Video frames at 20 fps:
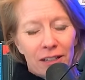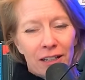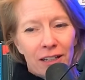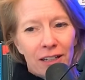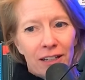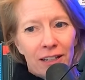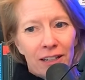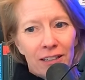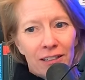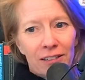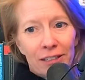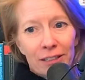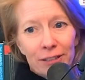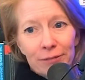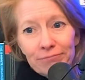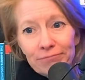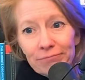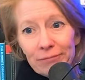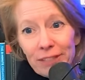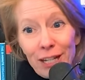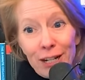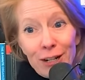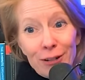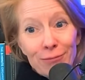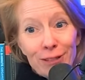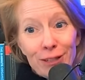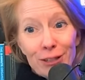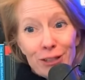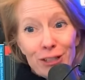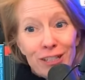And, you know,
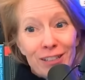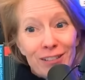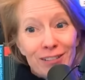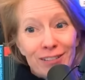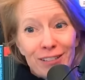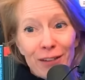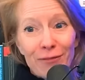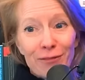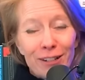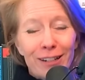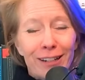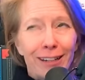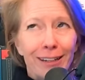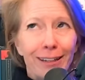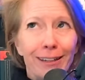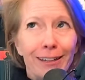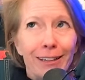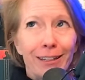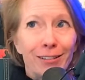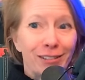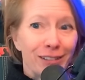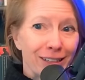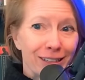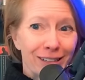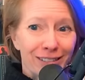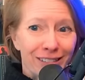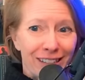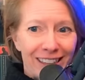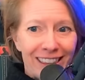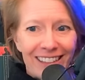here she is,
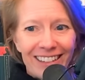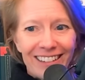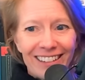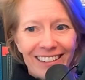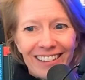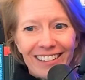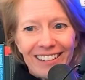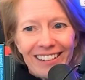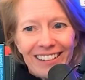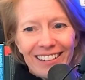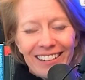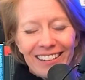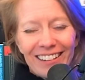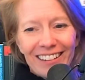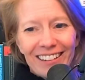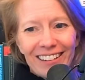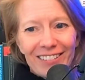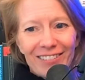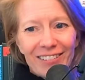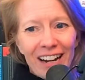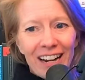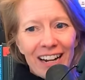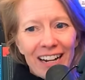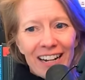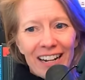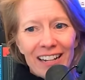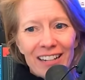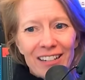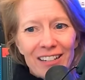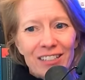76, I think.
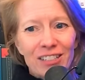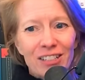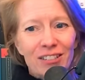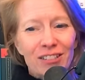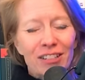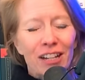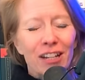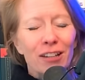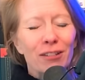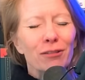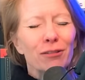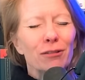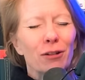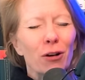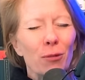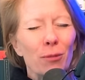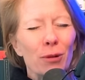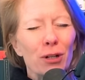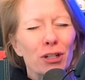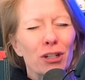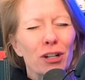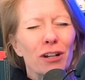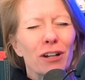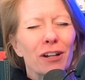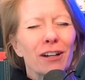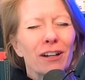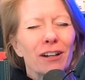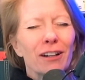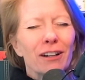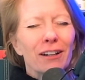Right. And it just takes so much
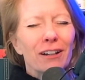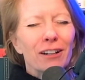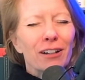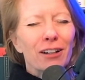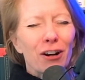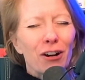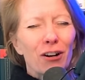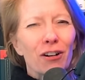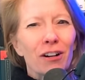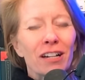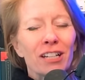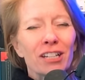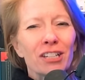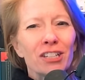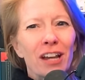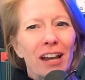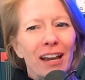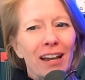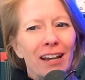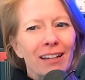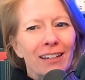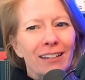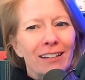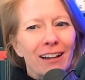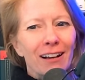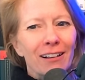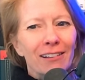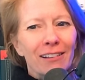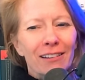courage and